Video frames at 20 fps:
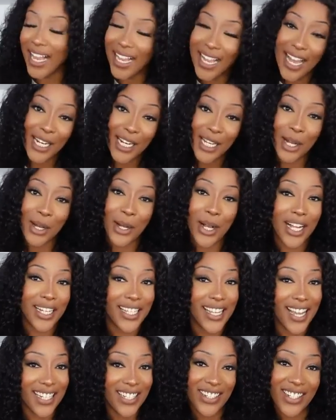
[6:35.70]
gotta go. I'll
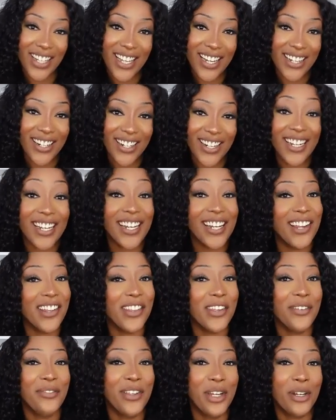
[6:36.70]
catch you later in
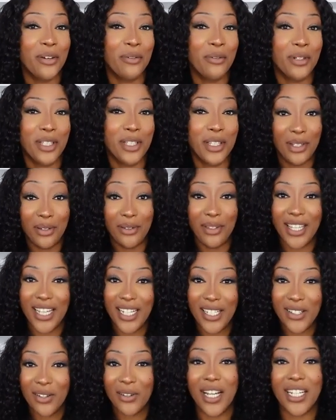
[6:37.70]
another video real soon.
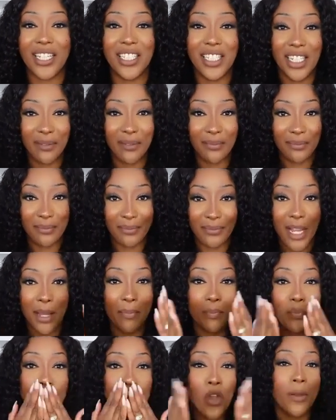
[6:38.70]
Thanks for watching.
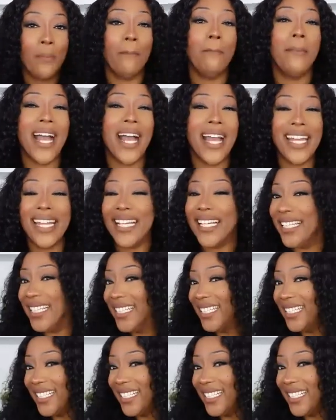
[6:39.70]
Bye.